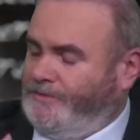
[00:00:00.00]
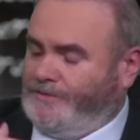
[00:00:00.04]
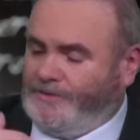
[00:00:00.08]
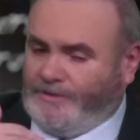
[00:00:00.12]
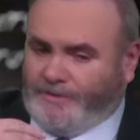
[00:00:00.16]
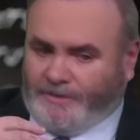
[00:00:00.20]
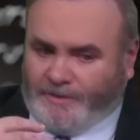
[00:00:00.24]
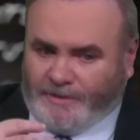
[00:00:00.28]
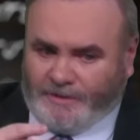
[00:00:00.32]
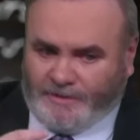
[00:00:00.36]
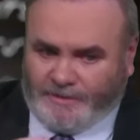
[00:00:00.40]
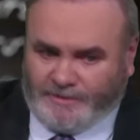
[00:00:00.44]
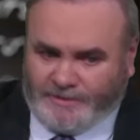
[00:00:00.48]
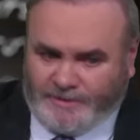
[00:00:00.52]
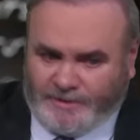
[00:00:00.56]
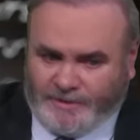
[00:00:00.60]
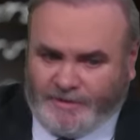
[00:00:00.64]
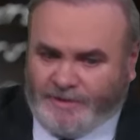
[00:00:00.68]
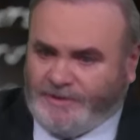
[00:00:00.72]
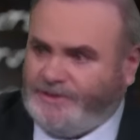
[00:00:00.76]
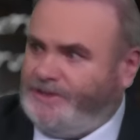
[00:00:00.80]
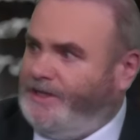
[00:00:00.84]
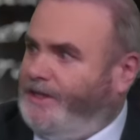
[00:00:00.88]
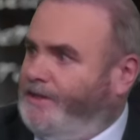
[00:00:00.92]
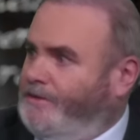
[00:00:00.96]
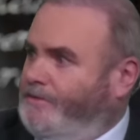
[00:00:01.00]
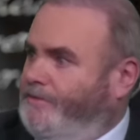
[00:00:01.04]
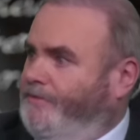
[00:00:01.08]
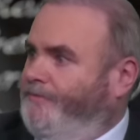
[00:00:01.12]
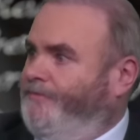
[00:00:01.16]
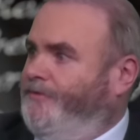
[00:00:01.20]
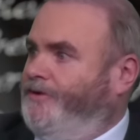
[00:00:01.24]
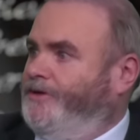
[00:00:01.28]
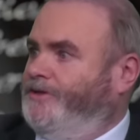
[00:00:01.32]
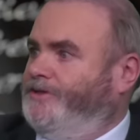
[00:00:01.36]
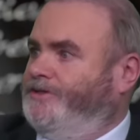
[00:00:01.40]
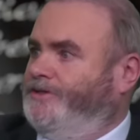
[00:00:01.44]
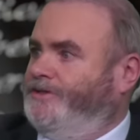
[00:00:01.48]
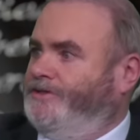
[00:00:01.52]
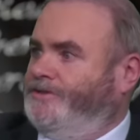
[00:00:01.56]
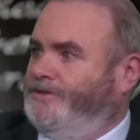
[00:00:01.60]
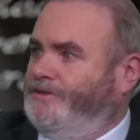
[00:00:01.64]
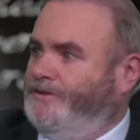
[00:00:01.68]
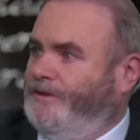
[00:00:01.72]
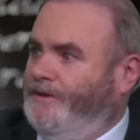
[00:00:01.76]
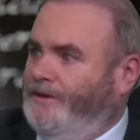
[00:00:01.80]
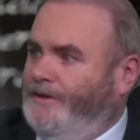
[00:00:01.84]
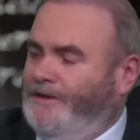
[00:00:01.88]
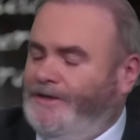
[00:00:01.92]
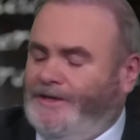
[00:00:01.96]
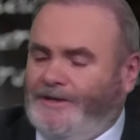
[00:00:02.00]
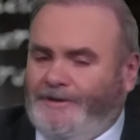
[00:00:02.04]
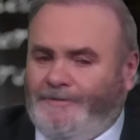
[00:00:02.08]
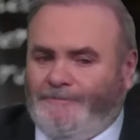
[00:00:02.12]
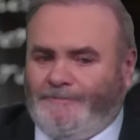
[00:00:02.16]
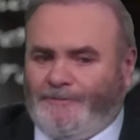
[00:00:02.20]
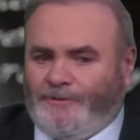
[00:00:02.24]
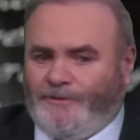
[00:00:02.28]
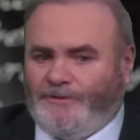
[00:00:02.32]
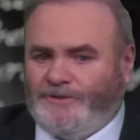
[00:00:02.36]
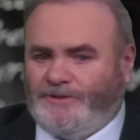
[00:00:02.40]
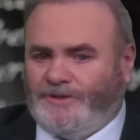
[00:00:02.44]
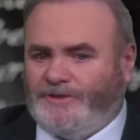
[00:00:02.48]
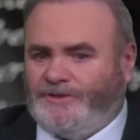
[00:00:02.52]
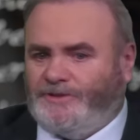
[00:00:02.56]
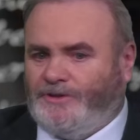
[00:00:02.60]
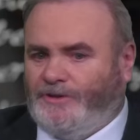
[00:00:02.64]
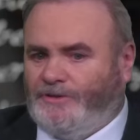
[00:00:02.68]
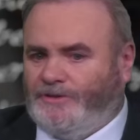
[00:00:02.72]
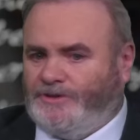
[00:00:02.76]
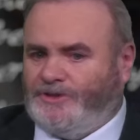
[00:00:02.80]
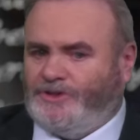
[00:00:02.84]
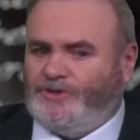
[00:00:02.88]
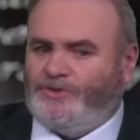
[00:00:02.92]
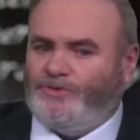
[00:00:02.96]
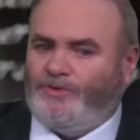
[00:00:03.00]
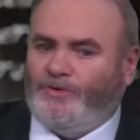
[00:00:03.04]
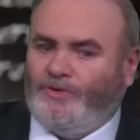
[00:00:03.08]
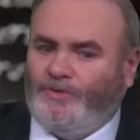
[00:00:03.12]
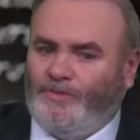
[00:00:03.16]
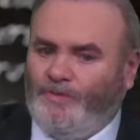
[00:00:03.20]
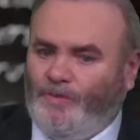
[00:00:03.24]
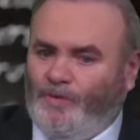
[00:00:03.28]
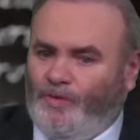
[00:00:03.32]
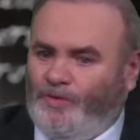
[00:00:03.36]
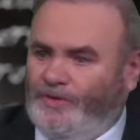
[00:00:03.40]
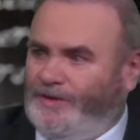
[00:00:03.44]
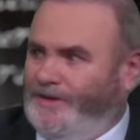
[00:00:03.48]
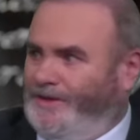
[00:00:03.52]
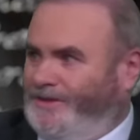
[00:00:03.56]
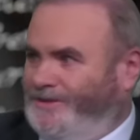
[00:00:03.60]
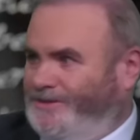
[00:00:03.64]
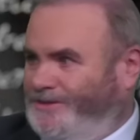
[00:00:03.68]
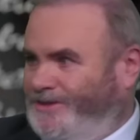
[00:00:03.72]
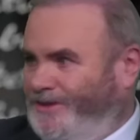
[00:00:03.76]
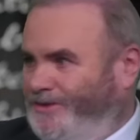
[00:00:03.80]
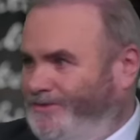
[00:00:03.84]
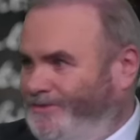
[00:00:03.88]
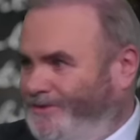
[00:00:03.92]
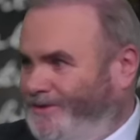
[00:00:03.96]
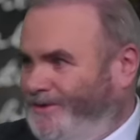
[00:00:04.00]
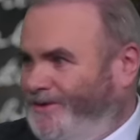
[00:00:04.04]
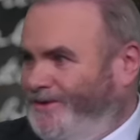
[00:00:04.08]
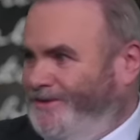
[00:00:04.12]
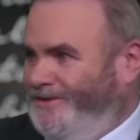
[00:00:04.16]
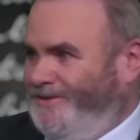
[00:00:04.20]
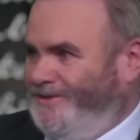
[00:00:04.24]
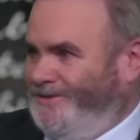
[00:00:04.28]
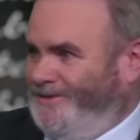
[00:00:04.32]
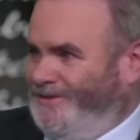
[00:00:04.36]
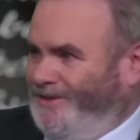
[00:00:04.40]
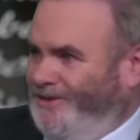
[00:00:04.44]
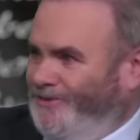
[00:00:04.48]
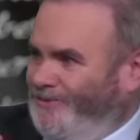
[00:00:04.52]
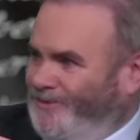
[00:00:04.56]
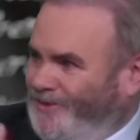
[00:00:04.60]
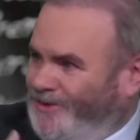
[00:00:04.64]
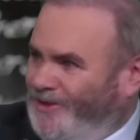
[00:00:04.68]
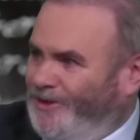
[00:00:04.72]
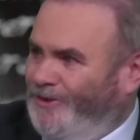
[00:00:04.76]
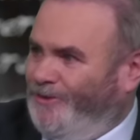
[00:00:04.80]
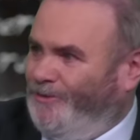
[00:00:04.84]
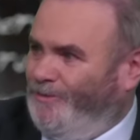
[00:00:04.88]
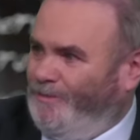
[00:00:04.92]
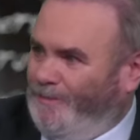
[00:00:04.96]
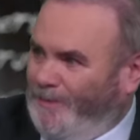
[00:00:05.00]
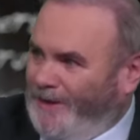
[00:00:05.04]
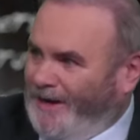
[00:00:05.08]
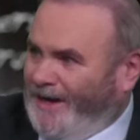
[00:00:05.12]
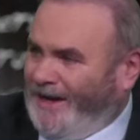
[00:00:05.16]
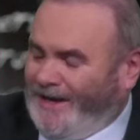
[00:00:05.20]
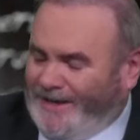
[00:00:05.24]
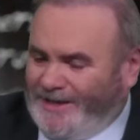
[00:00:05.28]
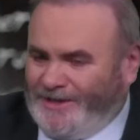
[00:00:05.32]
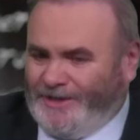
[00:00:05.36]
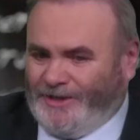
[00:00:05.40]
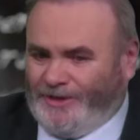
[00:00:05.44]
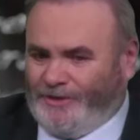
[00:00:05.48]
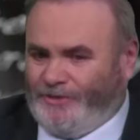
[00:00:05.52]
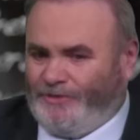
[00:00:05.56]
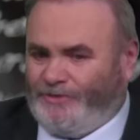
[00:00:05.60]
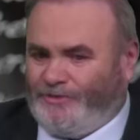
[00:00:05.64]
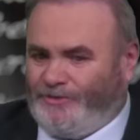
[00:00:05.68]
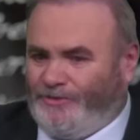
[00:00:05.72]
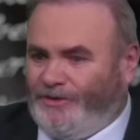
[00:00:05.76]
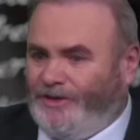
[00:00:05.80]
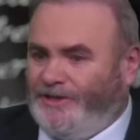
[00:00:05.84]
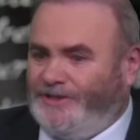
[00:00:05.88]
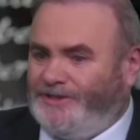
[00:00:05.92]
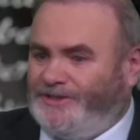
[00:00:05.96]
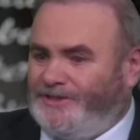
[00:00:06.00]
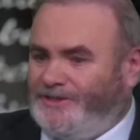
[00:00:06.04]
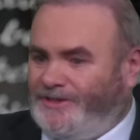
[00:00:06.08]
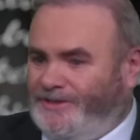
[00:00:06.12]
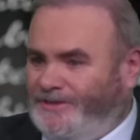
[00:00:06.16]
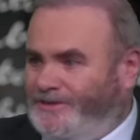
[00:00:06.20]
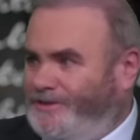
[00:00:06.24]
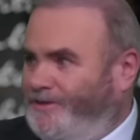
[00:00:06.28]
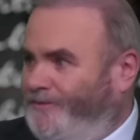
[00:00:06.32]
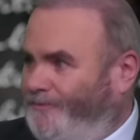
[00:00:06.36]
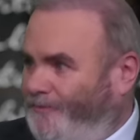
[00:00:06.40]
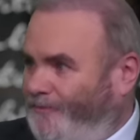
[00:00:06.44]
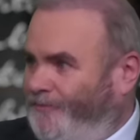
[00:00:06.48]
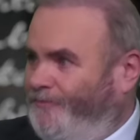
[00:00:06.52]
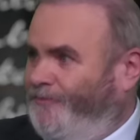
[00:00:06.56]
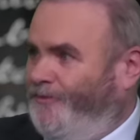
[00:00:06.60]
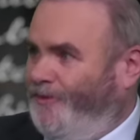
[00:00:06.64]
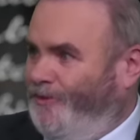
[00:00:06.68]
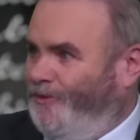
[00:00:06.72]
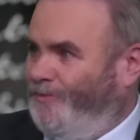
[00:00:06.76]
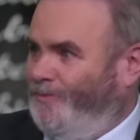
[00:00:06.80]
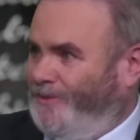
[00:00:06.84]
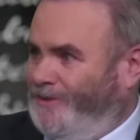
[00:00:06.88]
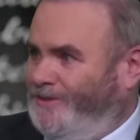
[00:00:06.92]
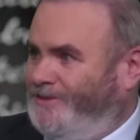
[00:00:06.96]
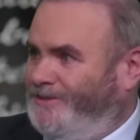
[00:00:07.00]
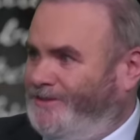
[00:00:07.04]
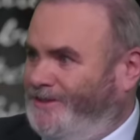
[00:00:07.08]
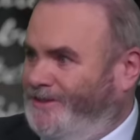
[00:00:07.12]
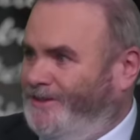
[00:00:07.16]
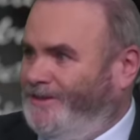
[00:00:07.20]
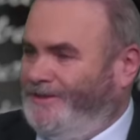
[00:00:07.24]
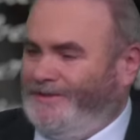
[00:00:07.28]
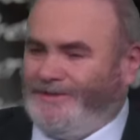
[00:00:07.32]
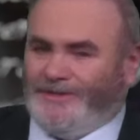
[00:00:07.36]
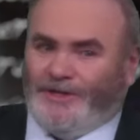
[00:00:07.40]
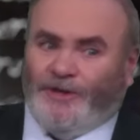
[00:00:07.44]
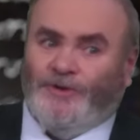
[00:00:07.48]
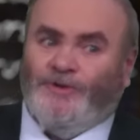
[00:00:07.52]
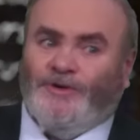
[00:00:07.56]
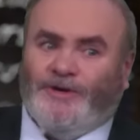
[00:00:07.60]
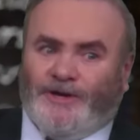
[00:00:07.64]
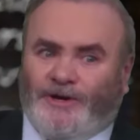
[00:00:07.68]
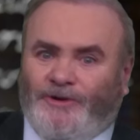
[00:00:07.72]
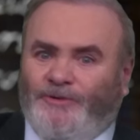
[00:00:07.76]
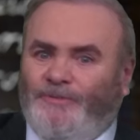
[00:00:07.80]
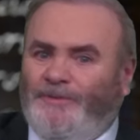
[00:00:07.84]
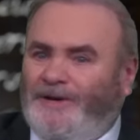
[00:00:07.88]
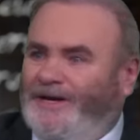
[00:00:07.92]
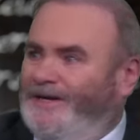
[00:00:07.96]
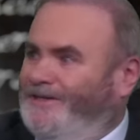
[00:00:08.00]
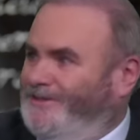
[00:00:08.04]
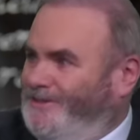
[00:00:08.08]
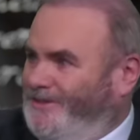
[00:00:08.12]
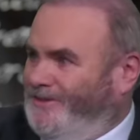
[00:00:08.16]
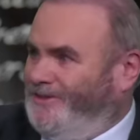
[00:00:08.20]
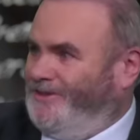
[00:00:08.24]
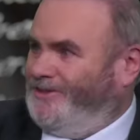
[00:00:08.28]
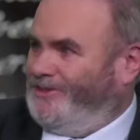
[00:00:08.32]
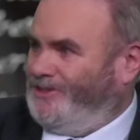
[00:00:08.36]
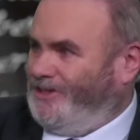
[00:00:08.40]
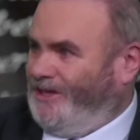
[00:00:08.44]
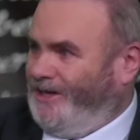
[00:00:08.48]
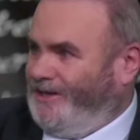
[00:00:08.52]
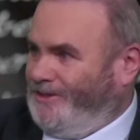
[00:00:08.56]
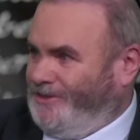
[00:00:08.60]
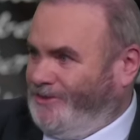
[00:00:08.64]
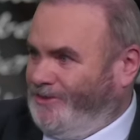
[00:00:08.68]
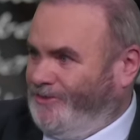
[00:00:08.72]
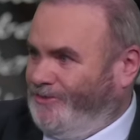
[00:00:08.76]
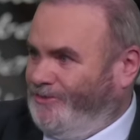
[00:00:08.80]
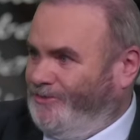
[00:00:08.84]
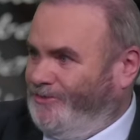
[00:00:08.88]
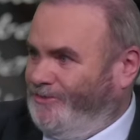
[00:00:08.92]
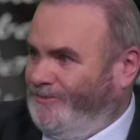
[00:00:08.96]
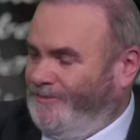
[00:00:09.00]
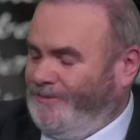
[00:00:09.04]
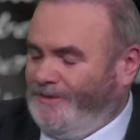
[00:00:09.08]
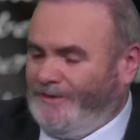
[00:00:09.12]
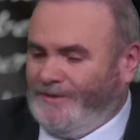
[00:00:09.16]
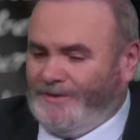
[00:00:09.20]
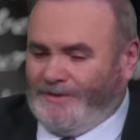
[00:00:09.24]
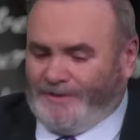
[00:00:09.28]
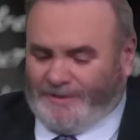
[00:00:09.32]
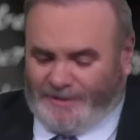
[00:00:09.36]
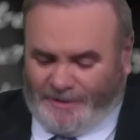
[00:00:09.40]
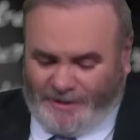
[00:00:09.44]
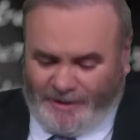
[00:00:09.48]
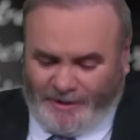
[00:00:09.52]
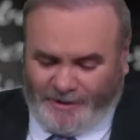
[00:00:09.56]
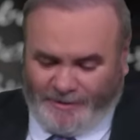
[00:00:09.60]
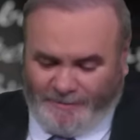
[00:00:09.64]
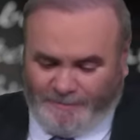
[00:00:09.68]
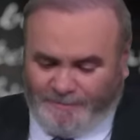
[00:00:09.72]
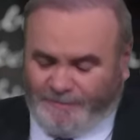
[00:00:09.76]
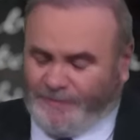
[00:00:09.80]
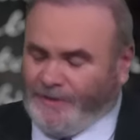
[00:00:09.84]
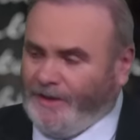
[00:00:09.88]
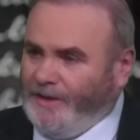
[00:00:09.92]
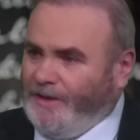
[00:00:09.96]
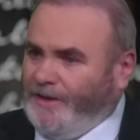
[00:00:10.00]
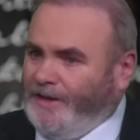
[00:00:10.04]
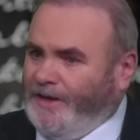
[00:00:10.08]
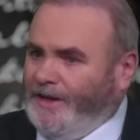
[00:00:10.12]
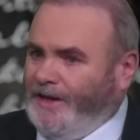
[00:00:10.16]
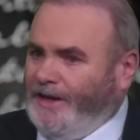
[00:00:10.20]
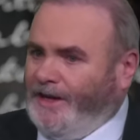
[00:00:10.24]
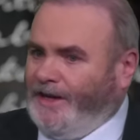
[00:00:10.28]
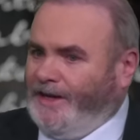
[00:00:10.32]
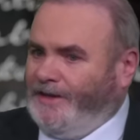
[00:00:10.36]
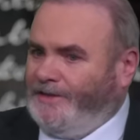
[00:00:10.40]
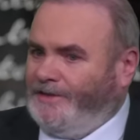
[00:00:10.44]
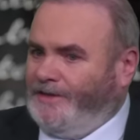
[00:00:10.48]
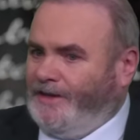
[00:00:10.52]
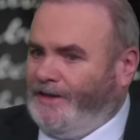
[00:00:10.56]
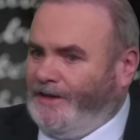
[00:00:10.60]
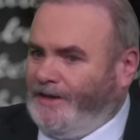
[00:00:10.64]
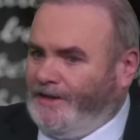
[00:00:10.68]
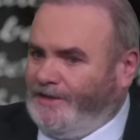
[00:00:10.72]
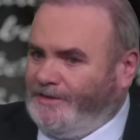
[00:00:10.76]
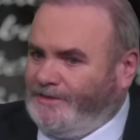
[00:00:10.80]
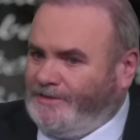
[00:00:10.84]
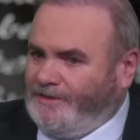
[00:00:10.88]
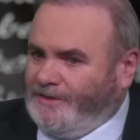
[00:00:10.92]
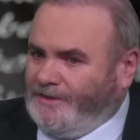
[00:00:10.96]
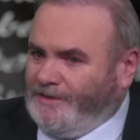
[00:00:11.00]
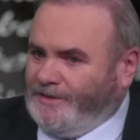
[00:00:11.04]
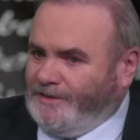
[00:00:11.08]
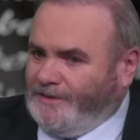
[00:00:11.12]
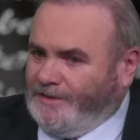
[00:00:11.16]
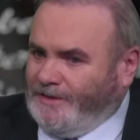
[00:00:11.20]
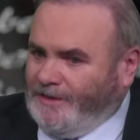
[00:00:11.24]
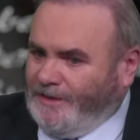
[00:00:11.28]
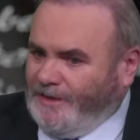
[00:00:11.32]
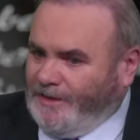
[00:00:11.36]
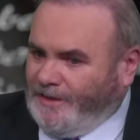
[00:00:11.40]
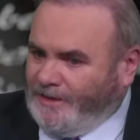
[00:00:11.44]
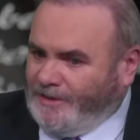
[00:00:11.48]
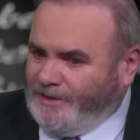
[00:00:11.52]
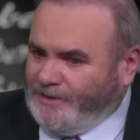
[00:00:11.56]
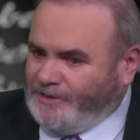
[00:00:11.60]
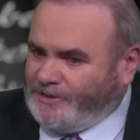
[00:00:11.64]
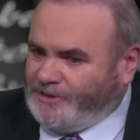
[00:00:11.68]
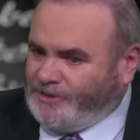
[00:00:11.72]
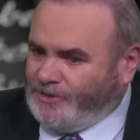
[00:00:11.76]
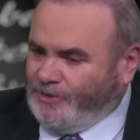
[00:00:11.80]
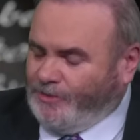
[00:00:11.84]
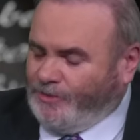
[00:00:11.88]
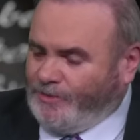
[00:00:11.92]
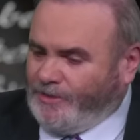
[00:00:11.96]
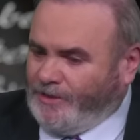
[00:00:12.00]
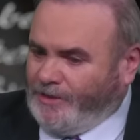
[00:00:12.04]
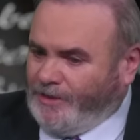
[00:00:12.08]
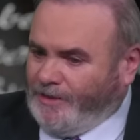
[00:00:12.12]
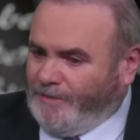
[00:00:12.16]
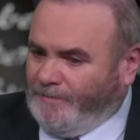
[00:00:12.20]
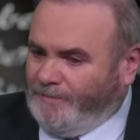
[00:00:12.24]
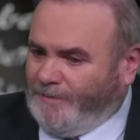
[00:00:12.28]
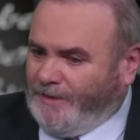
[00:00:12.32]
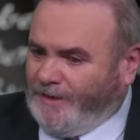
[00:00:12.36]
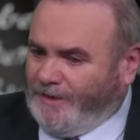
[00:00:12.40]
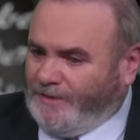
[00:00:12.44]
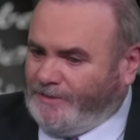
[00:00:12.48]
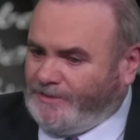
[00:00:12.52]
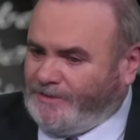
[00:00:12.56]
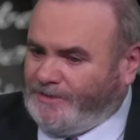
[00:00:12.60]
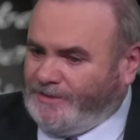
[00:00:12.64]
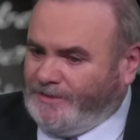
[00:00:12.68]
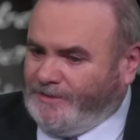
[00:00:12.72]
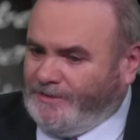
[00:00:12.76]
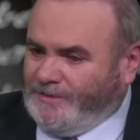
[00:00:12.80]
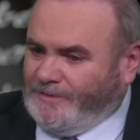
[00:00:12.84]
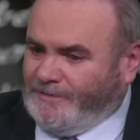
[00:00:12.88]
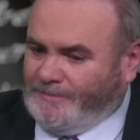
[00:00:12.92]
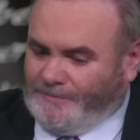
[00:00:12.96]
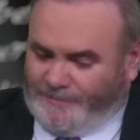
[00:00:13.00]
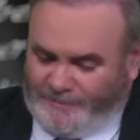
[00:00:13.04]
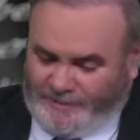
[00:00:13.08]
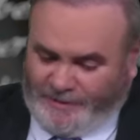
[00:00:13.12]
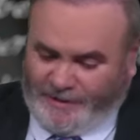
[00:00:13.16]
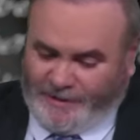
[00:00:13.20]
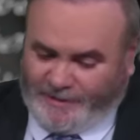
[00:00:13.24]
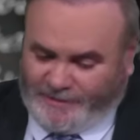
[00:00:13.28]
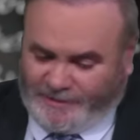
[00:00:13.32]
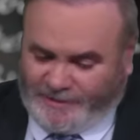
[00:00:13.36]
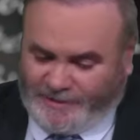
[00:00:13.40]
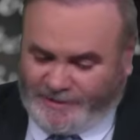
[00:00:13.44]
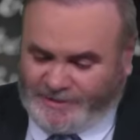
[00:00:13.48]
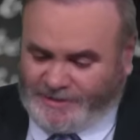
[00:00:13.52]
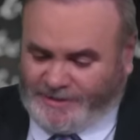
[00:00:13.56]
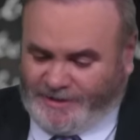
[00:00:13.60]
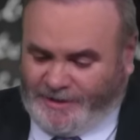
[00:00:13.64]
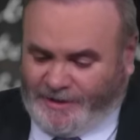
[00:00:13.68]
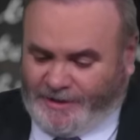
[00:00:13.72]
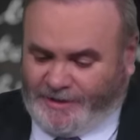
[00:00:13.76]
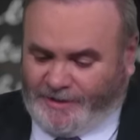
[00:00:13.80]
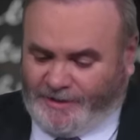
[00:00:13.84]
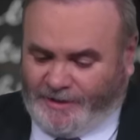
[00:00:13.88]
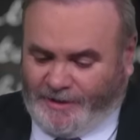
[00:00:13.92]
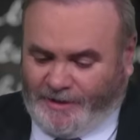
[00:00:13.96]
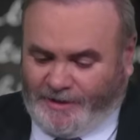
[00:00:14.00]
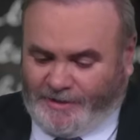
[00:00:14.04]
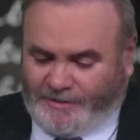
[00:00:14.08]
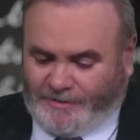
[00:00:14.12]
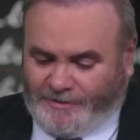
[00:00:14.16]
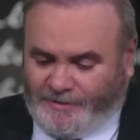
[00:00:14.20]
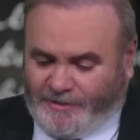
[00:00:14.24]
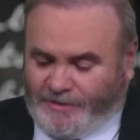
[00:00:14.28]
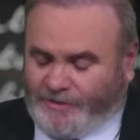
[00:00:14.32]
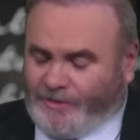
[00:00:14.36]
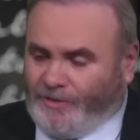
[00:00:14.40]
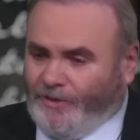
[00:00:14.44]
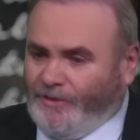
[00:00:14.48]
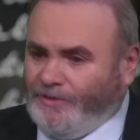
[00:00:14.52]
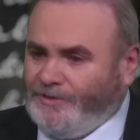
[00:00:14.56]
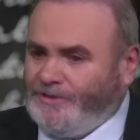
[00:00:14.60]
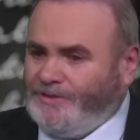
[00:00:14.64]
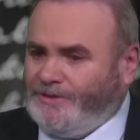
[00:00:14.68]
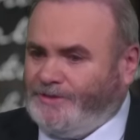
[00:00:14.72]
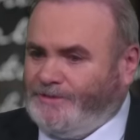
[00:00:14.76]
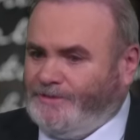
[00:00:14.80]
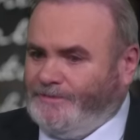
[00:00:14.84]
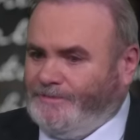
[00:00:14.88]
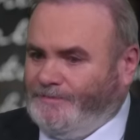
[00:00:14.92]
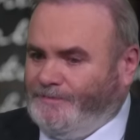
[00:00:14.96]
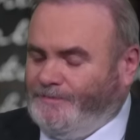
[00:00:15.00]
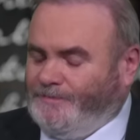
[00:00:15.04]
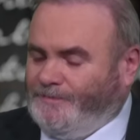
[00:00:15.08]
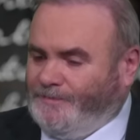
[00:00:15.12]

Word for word: to the to the sacrifices. And Hebrews has got strong warnings. Don't don't yeah, go back. You know, Christ is the fulfillment. Yeah. Don't go back to the shadow. Yeah. Um, and and and he's talking about in this thing that God's